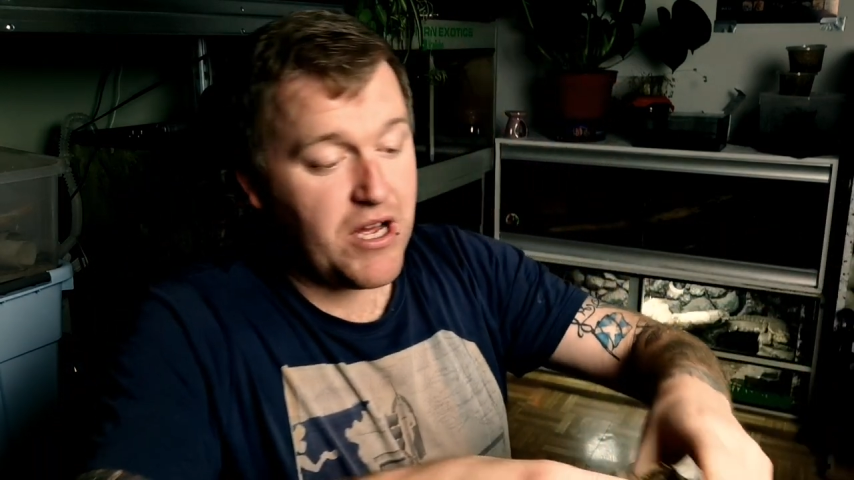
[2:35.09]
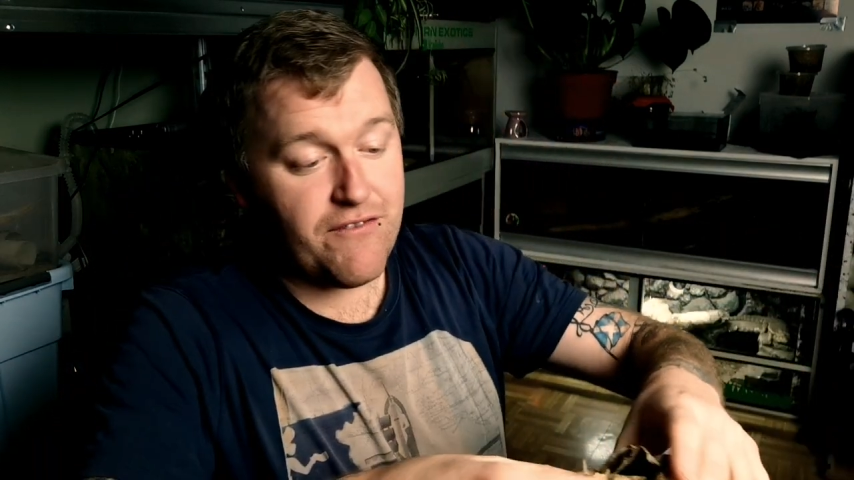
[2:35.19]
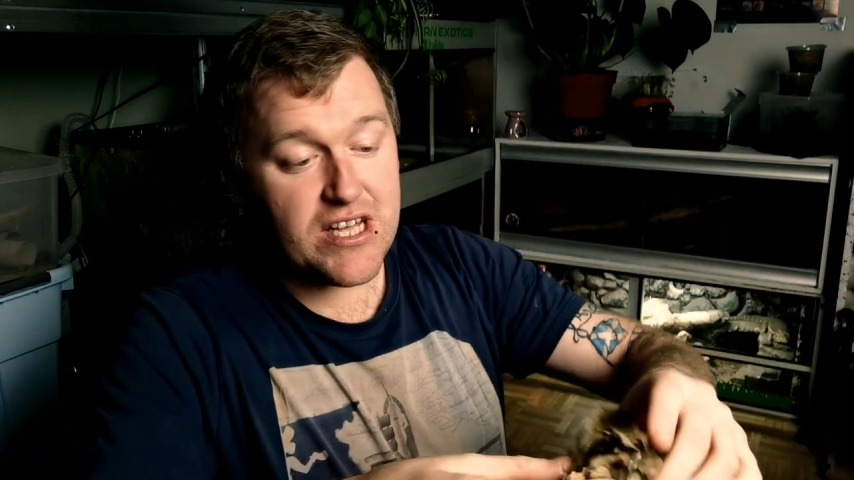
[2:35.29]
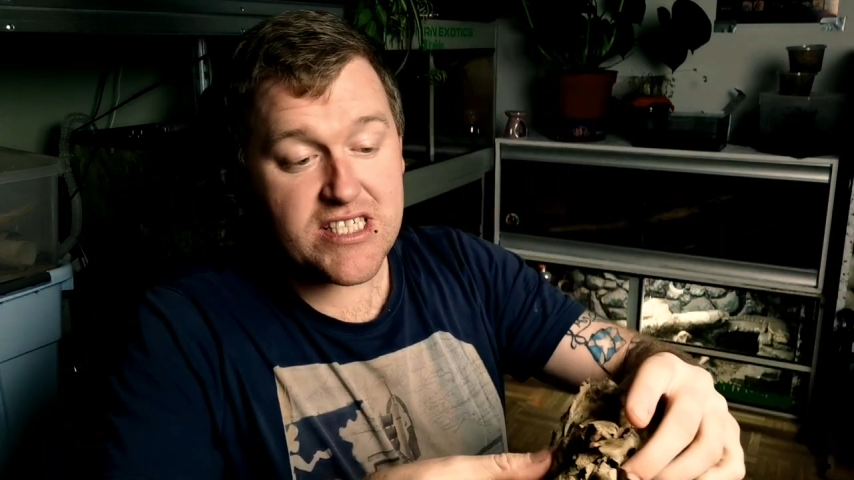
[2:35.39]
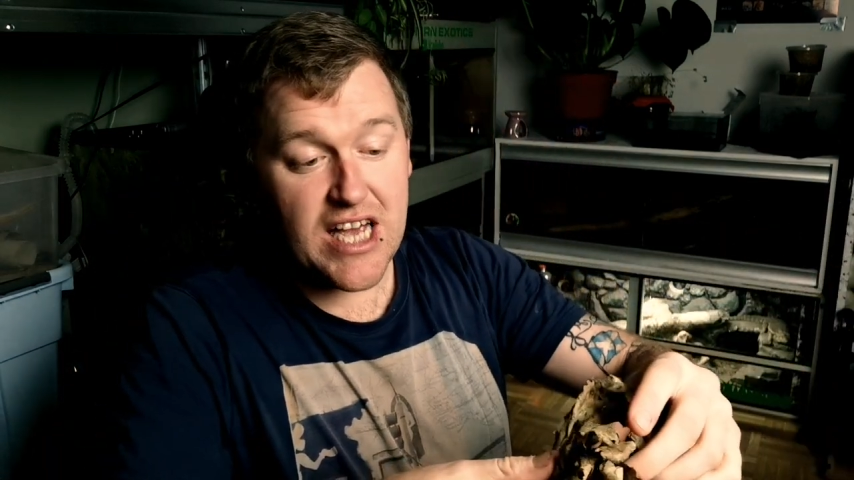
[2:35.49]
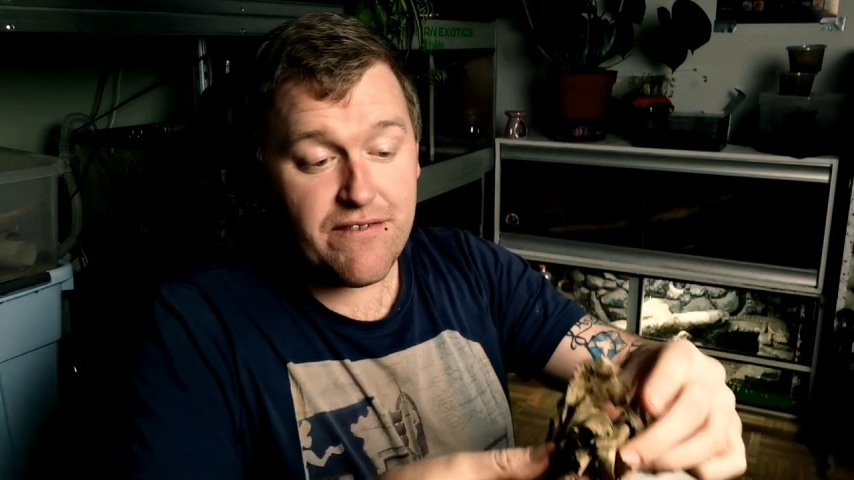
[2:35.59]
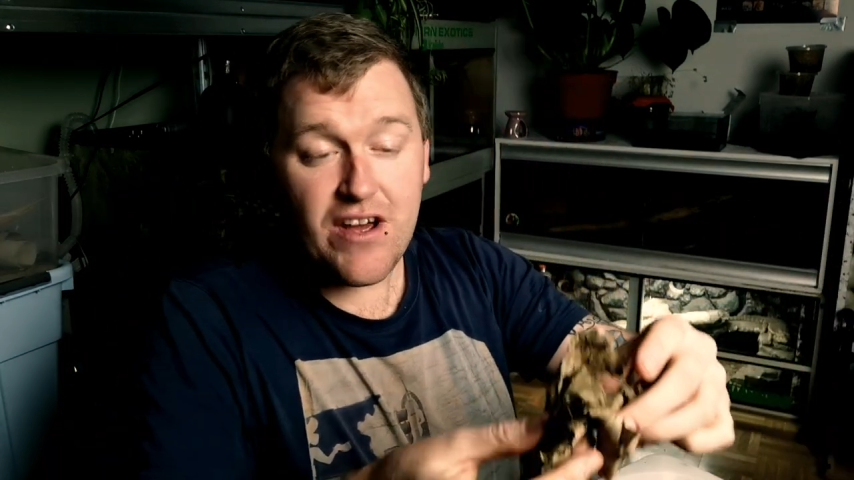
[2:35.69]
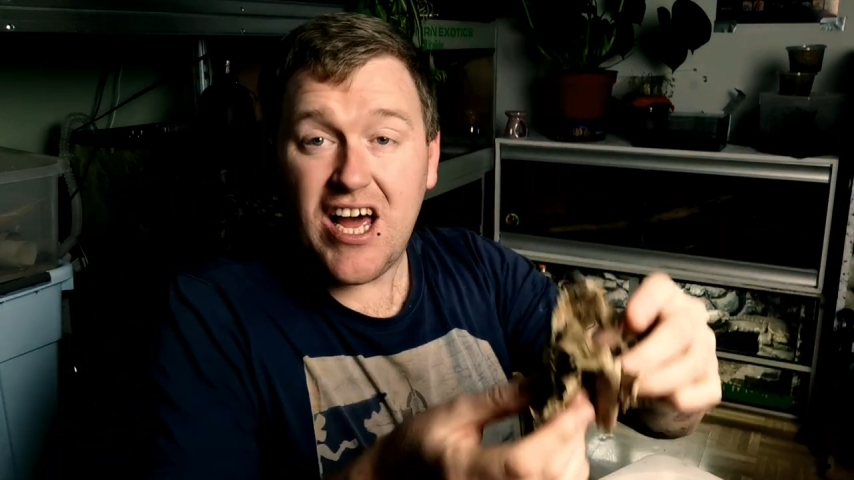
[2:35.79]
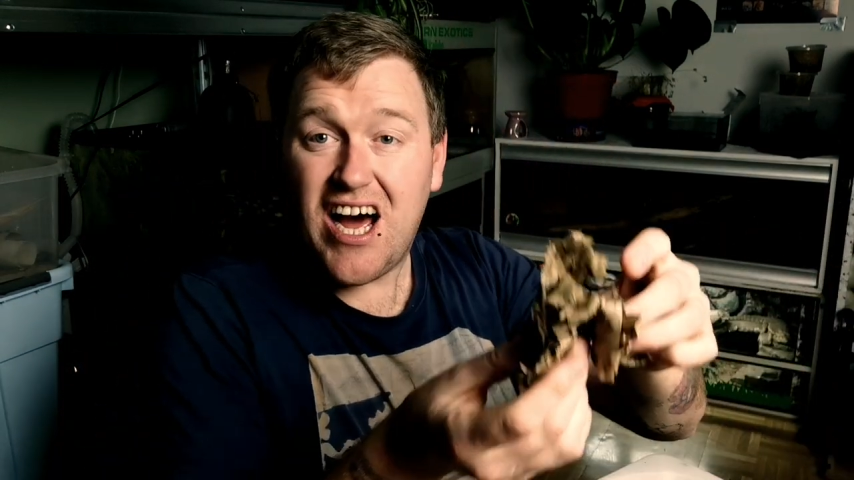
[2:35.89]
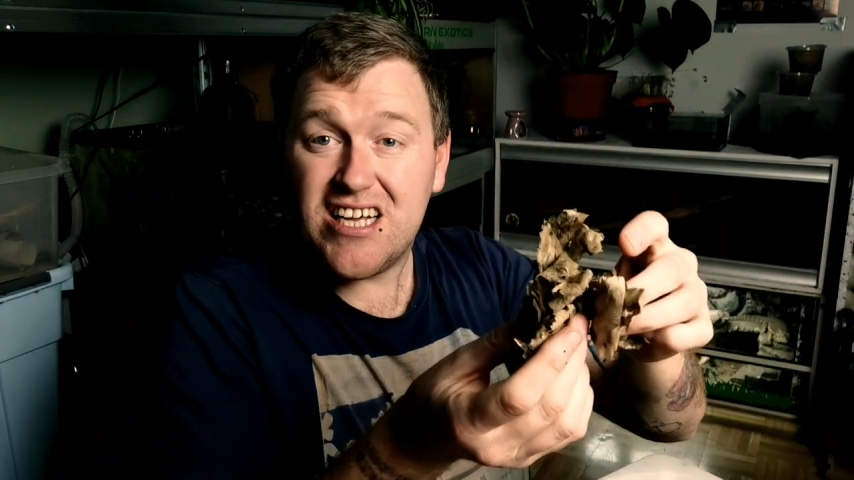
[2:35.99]
perfectly
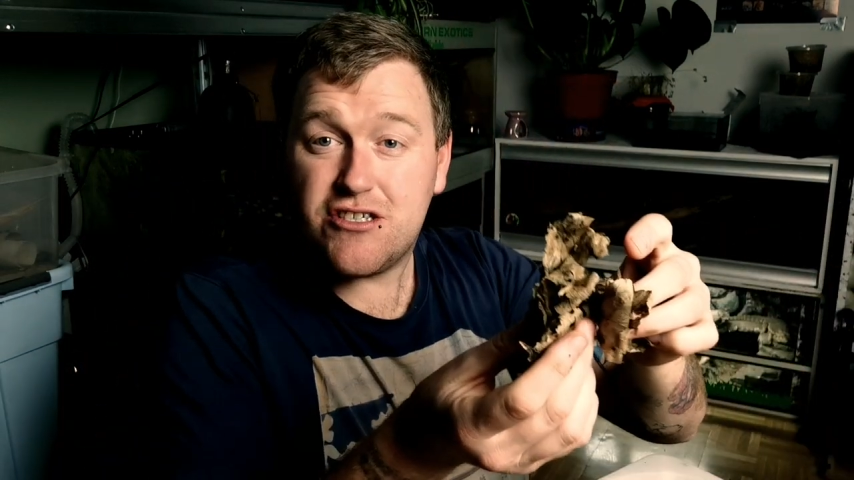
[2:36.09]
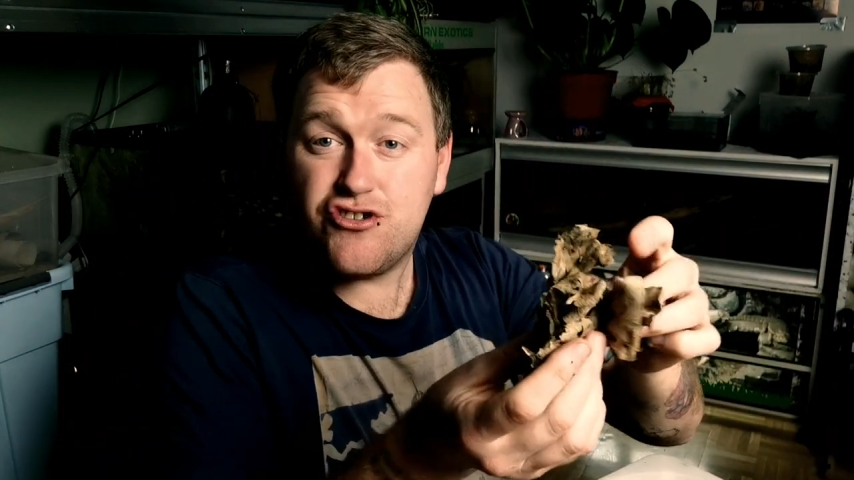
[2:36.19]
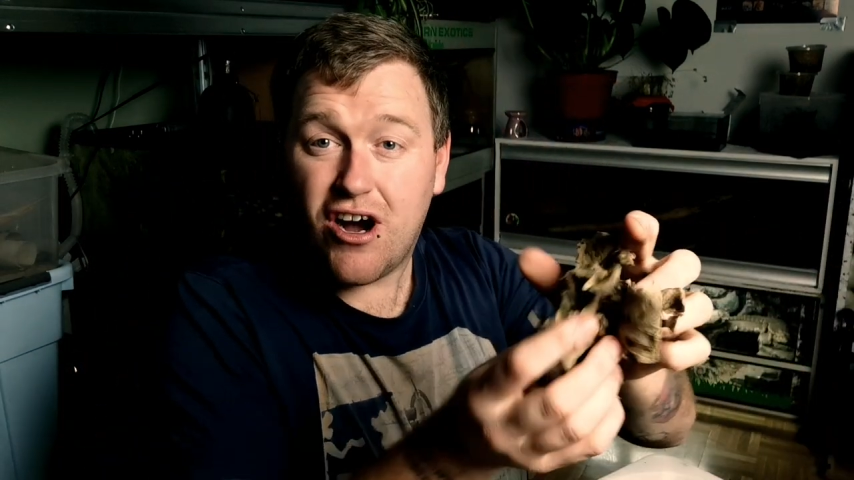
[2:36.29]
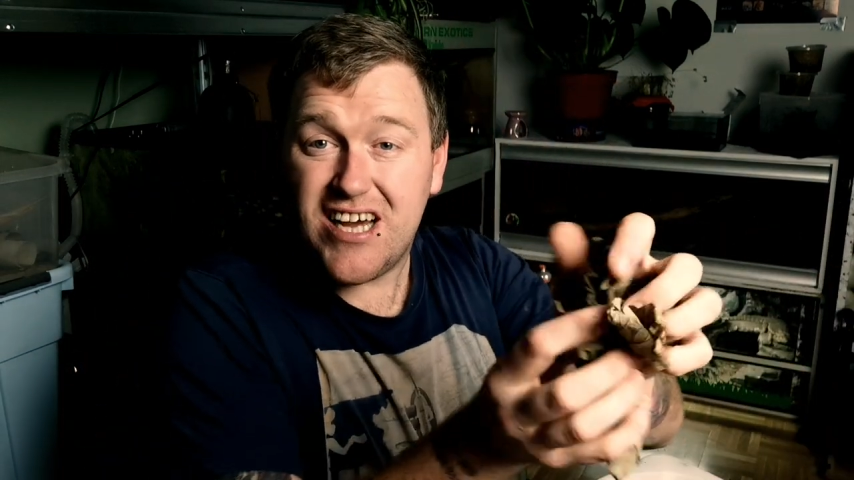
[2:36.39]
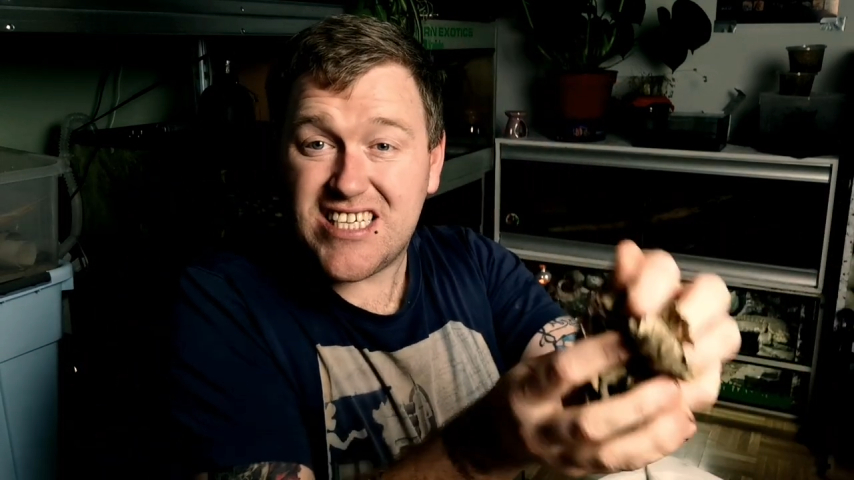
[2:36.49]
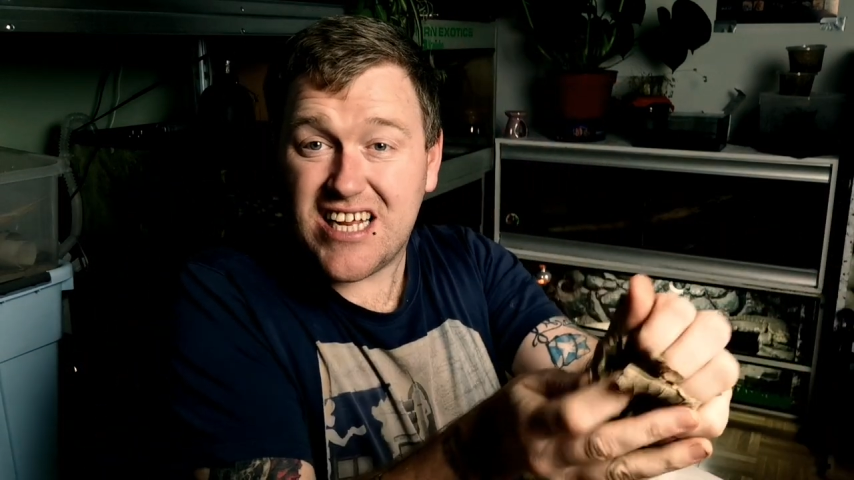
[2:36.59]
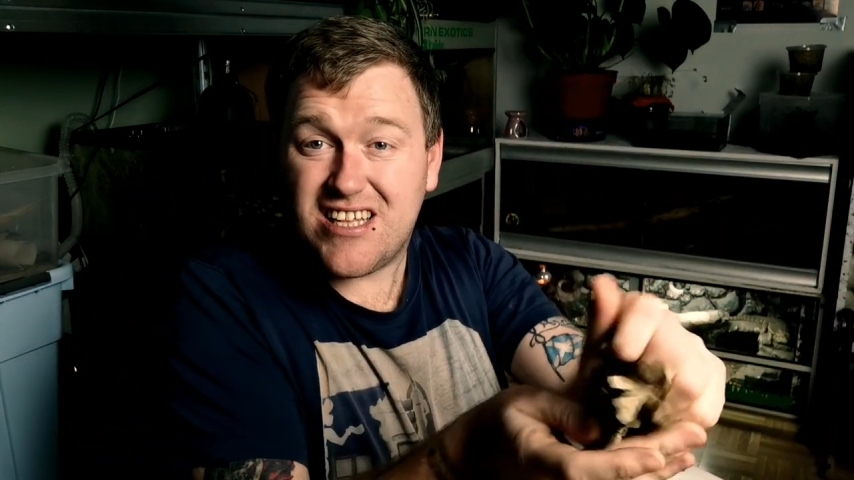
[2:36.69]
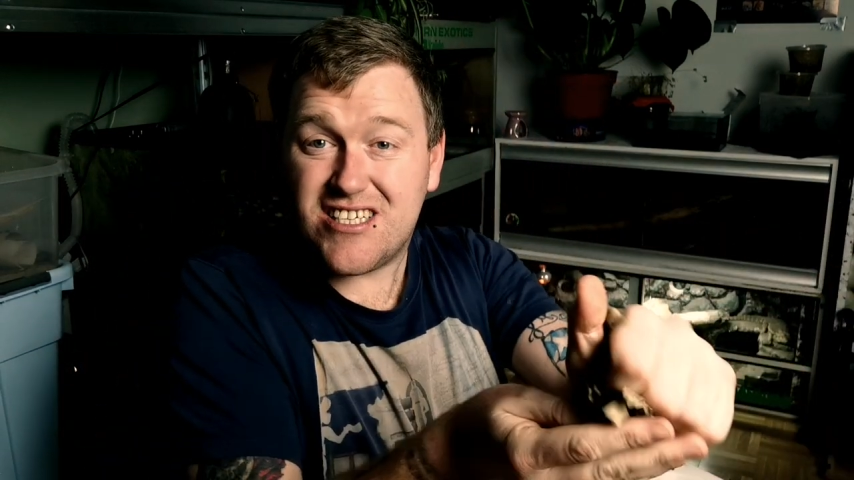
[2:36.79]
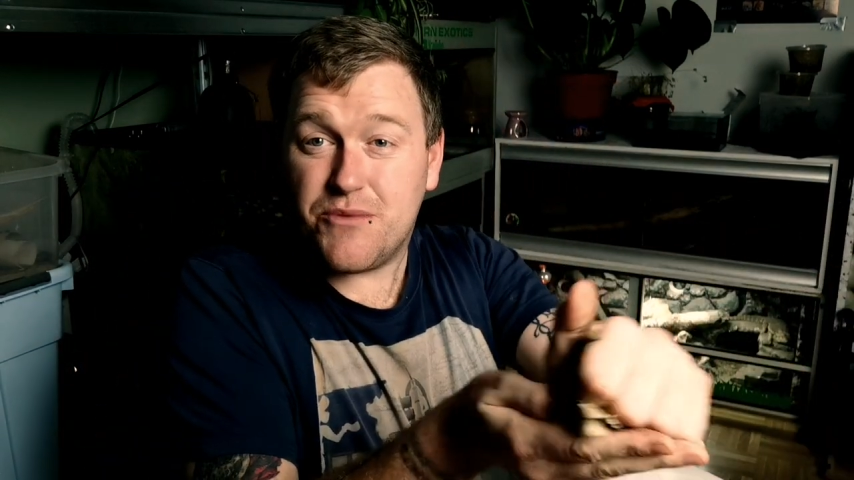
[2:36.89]
safe, and it's dry as anything.